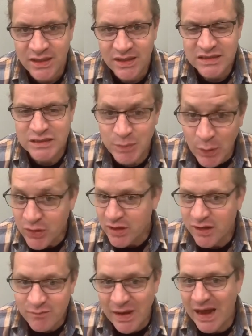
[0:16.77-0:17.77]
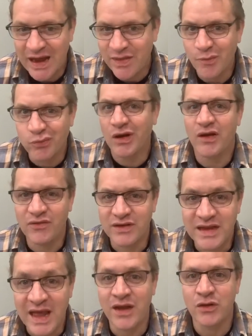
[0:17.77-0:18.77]
spoken of by the prophet
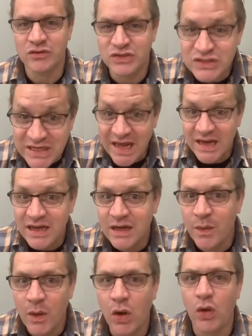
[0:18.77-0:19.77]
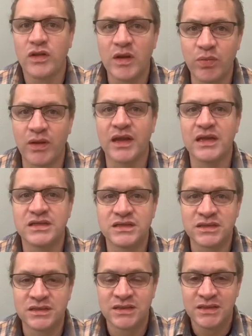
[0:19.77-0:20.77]
Daniel standing in the holy place,